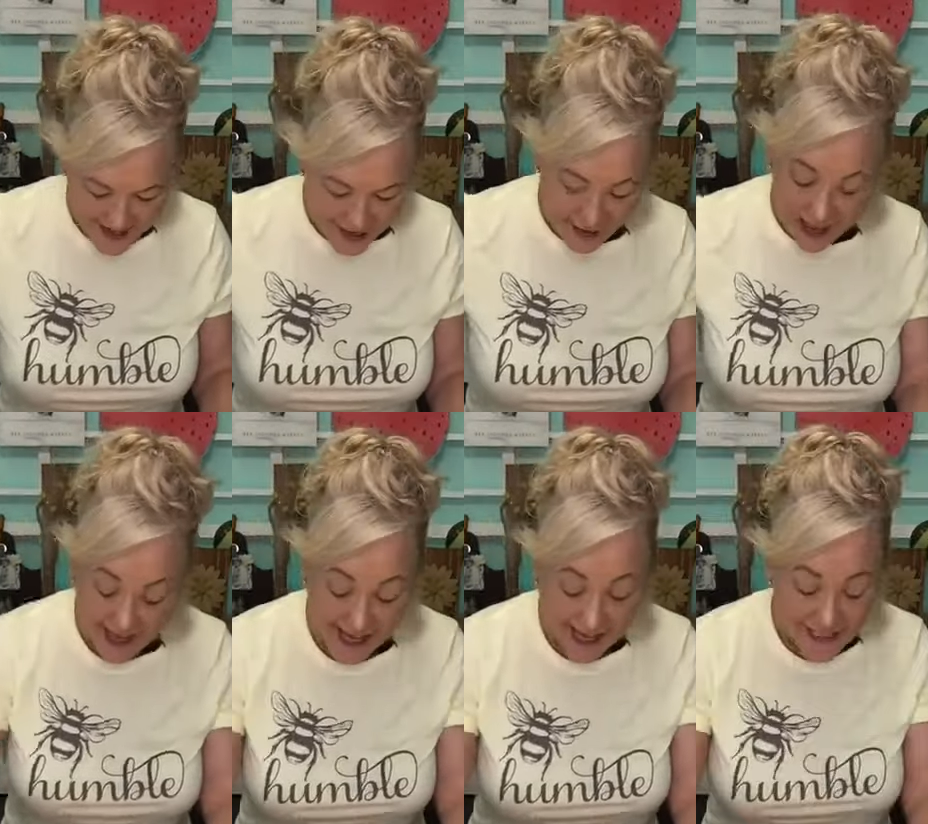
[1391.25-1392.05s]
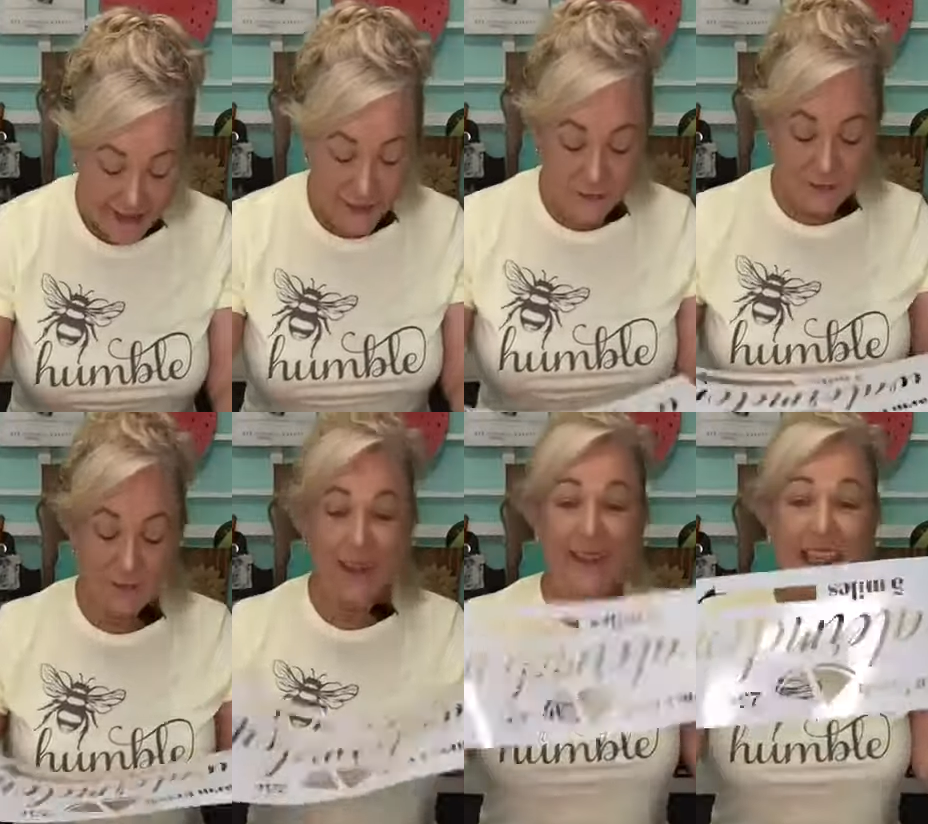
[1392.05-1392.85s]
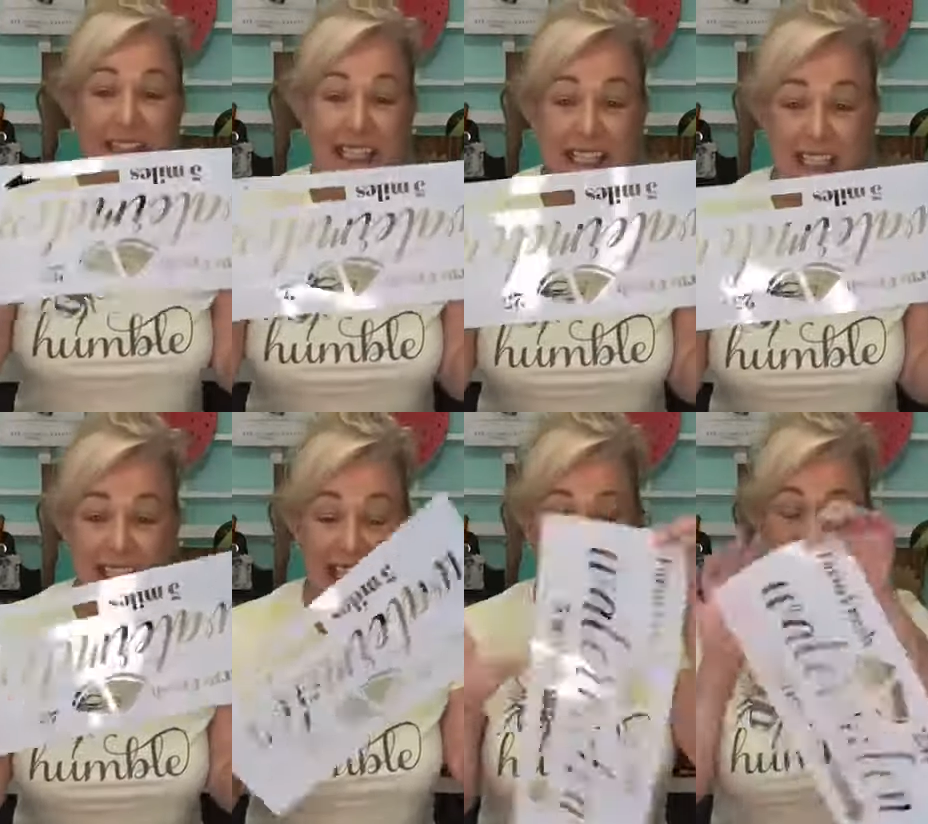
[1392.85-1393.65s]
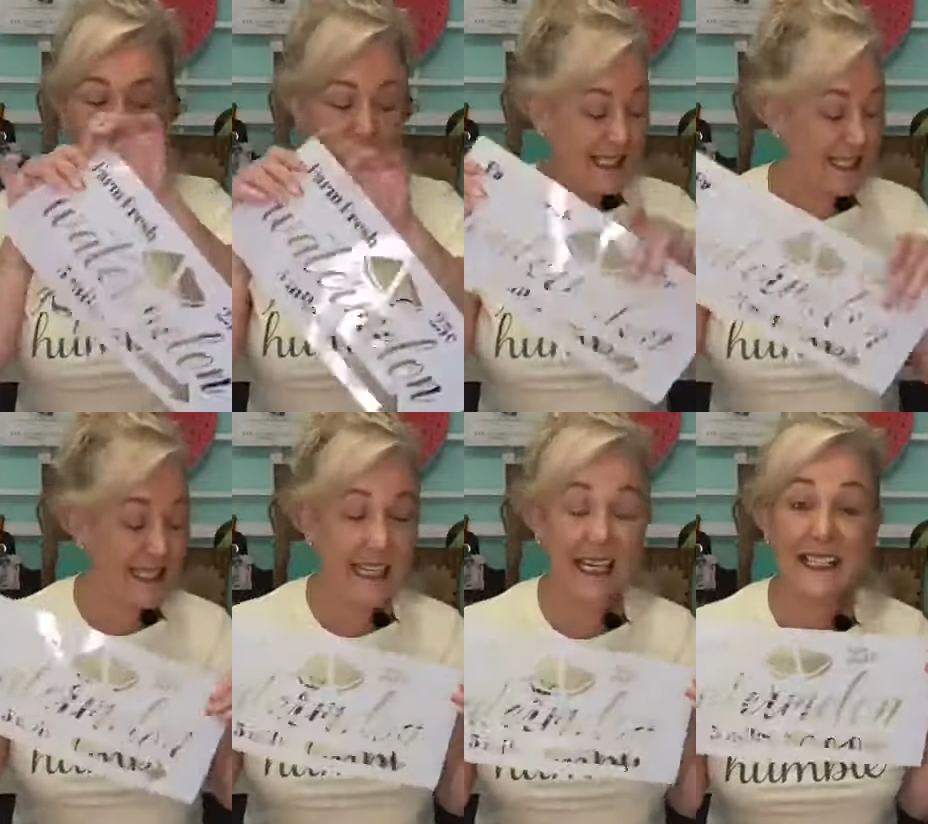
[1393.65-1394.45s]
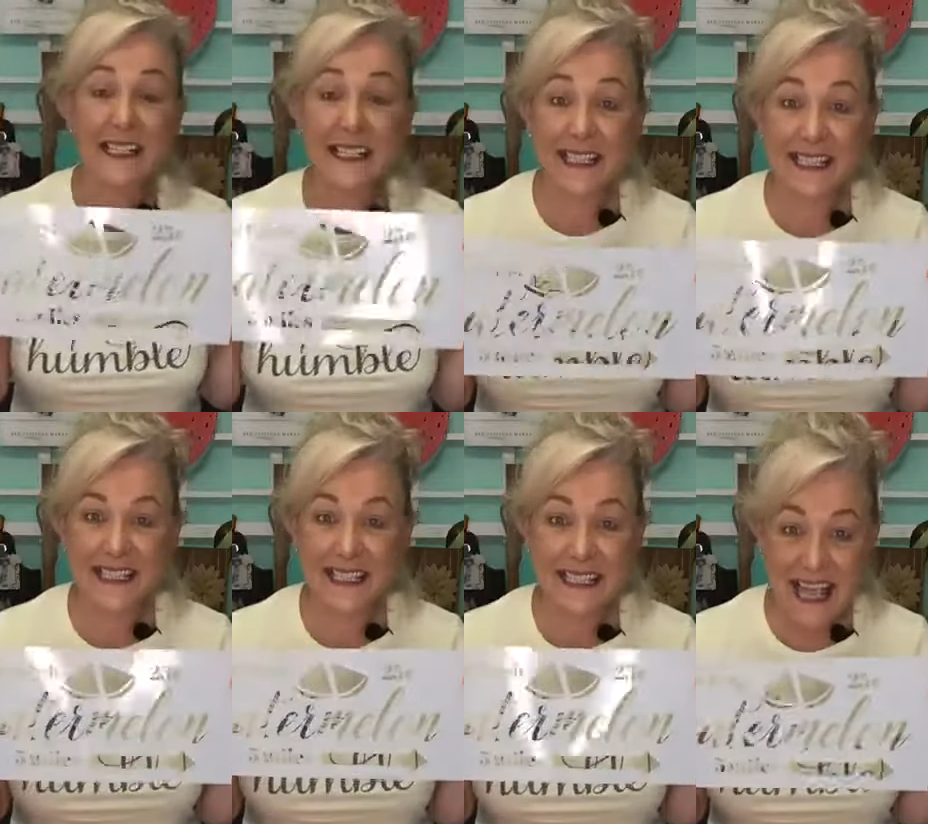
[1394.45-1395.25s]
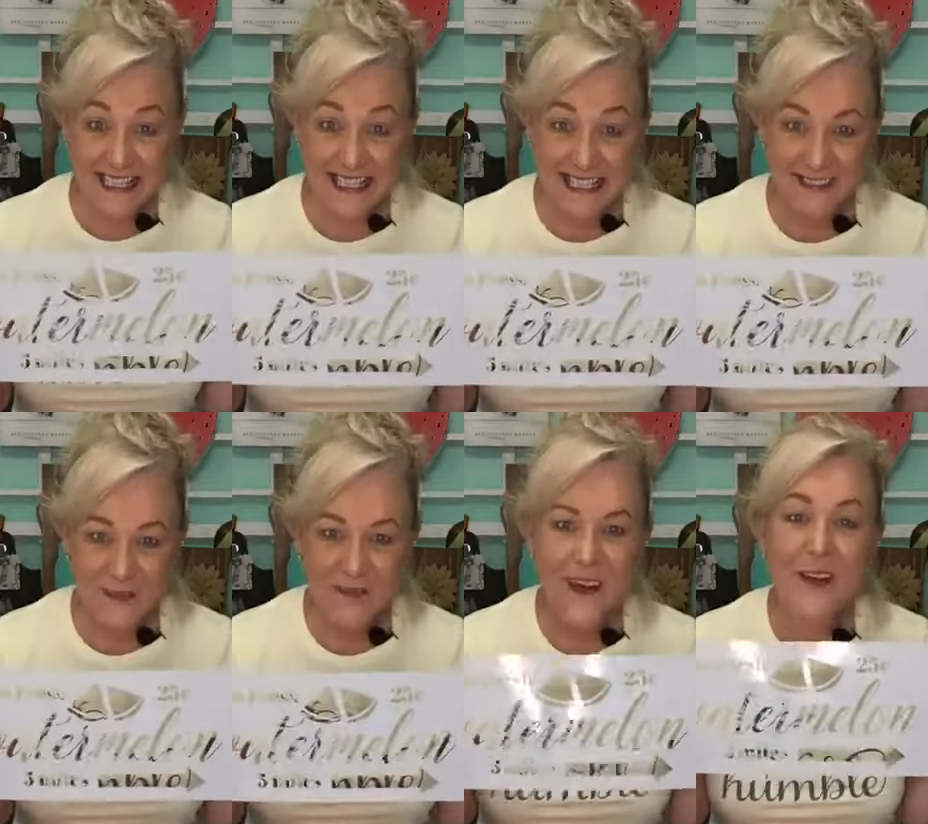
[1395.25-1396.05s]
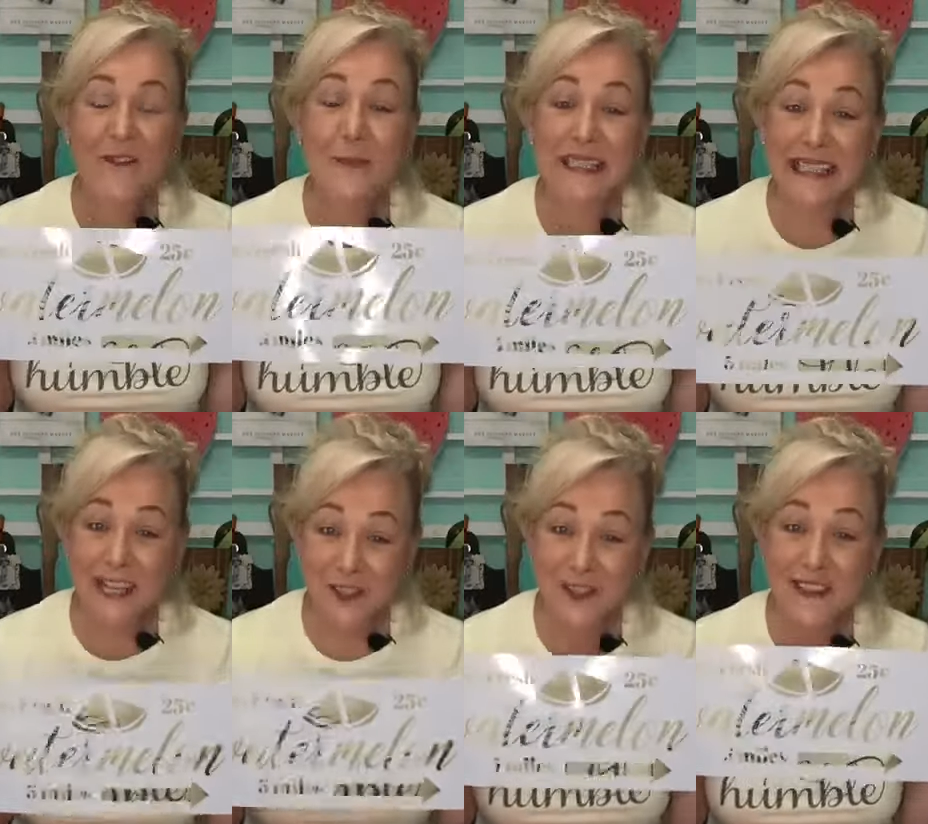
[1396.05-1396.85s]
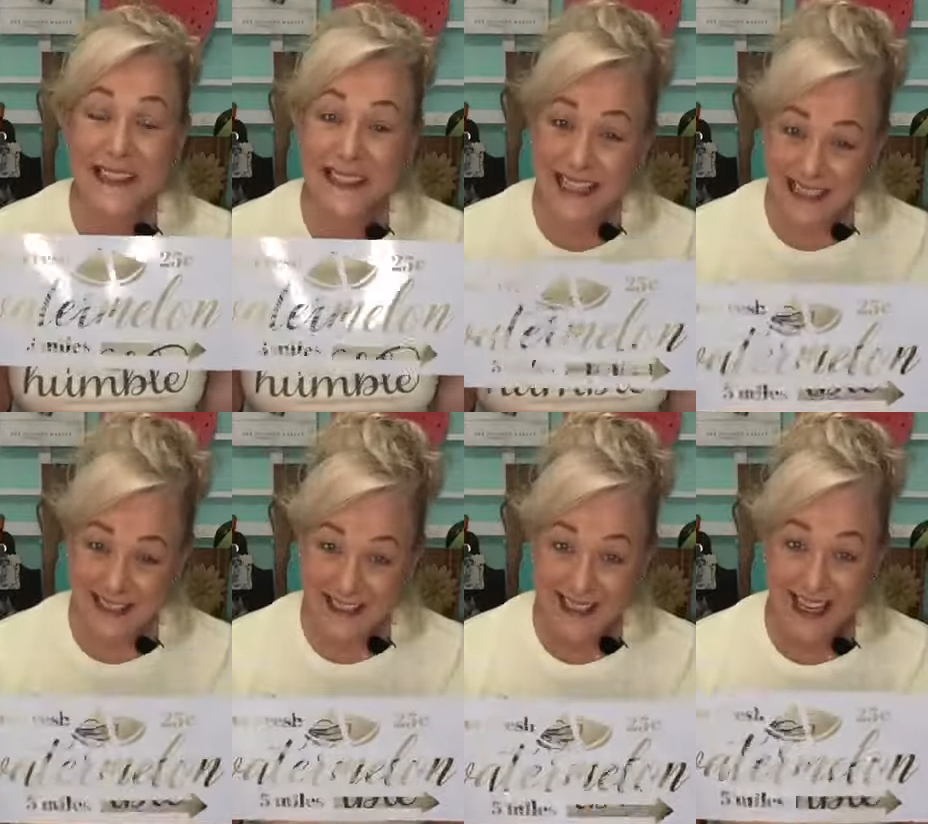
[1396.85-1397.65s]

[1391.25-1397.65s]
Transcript: Okay. I so love it. This is an a, a stencil from Essential Stencils.